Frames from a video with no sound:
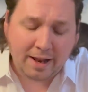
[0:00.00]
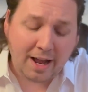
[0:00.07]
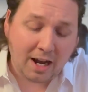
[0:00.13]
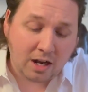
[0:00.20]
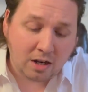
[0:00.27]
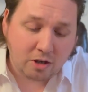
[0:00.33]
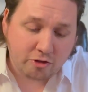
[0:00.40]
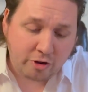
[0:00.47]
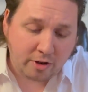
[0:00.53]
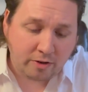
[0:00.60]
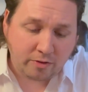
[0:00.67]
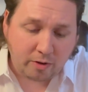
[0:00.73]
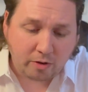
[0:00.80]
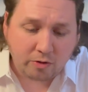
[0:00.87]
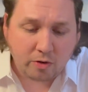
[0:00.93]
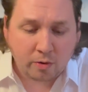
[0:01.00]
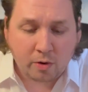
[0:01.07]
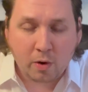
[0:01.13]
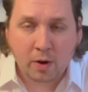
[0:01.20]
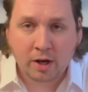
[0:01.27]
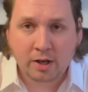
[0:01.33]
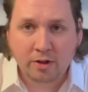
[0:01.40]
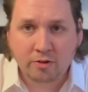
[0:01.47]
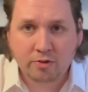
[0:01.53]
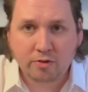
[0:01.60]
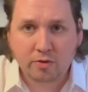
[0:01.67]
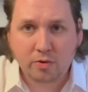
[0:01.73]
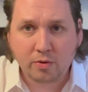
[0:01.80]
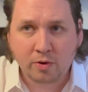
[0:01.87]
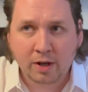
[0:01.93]
then she's also going to
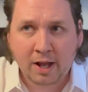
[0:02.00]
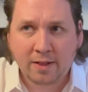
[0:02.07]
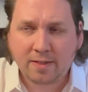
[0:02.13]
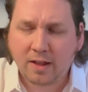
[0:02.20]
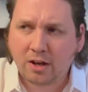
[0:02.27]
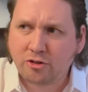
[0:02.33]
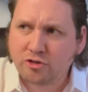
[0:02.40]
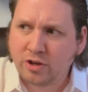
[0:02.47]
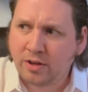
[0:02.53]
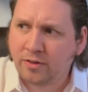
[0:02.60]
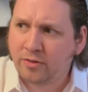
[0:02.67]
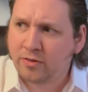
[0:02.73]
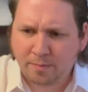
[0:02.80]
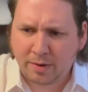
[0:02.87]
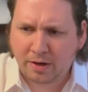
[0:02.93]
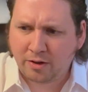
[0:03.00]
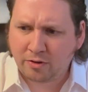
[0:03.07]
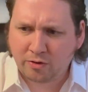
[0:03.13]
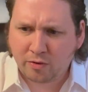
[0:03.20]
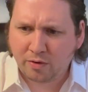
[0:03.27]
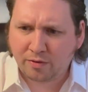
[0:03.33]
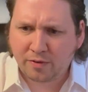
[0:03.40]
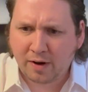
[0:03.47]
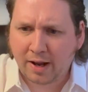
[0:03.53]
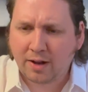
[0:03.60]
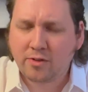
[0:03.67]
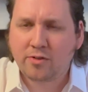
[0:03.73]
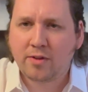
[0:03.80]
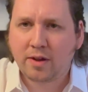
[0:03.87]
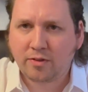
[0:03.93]
school. I think she's been to school for like
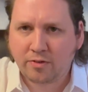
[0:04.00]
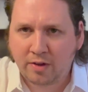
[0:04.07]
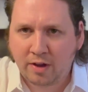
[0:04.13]
6